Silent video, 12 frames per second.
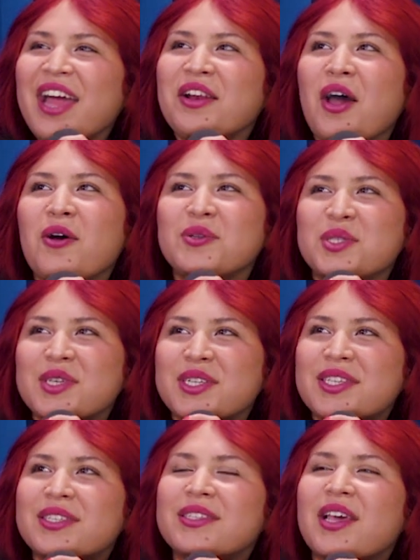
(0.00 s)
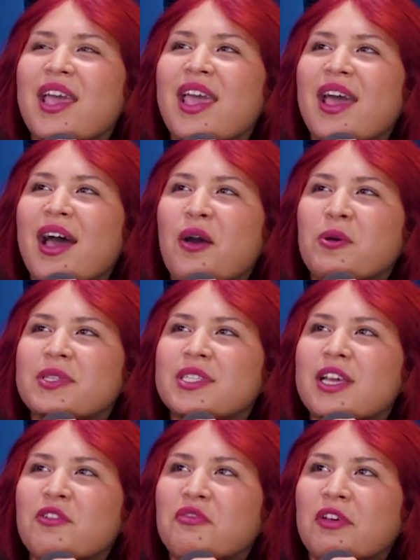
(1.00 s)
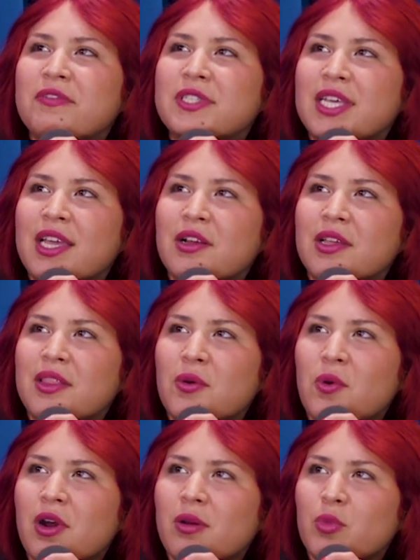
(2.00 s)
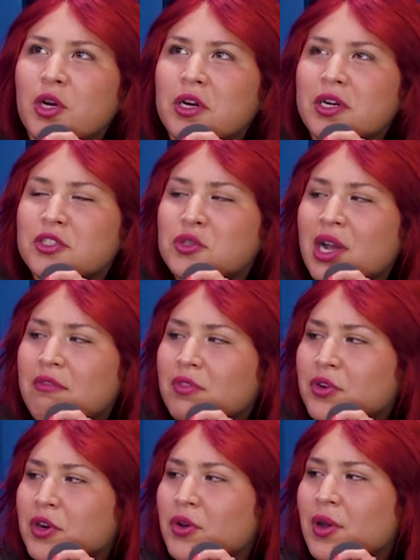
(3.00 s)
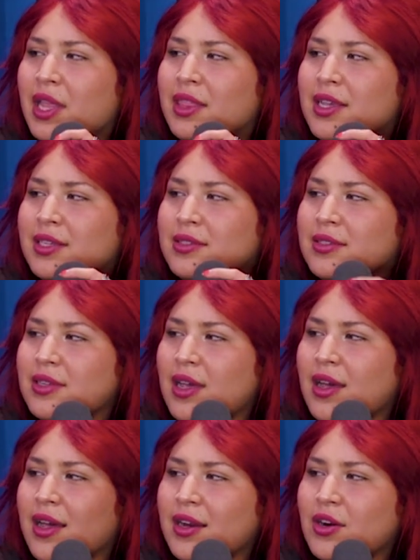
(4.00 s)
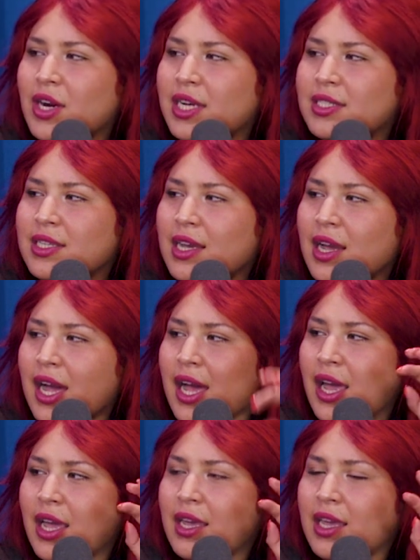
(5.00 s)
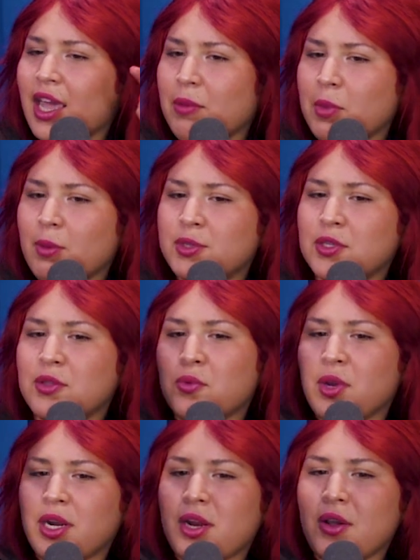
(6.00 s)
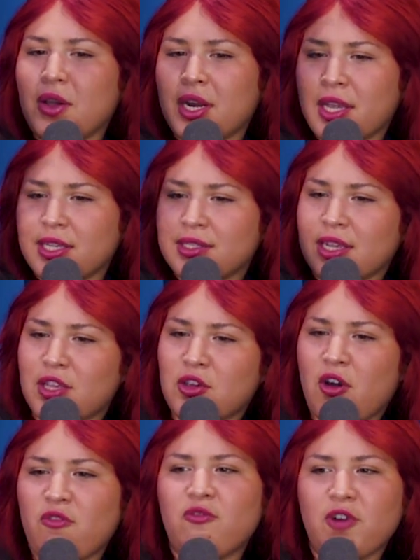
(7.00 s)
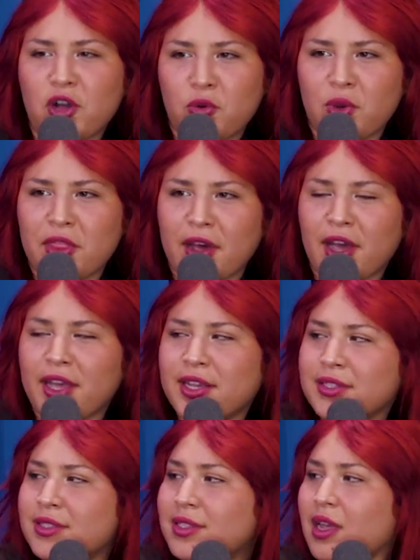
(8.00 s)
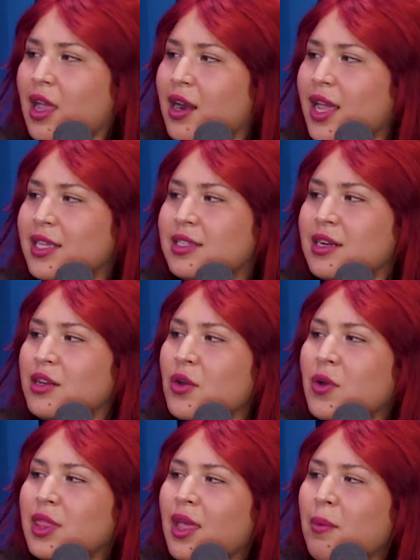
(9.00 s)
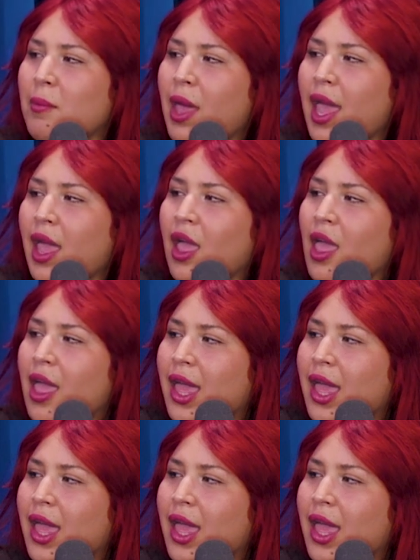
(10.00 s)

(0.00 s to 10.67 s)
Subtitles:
No, I was gonna say I was like 15 in the Whataburger drive-thru, and this crazy guy came up to the window and he's like, "Y'all fuck with eyes," and I didn't know what that meant.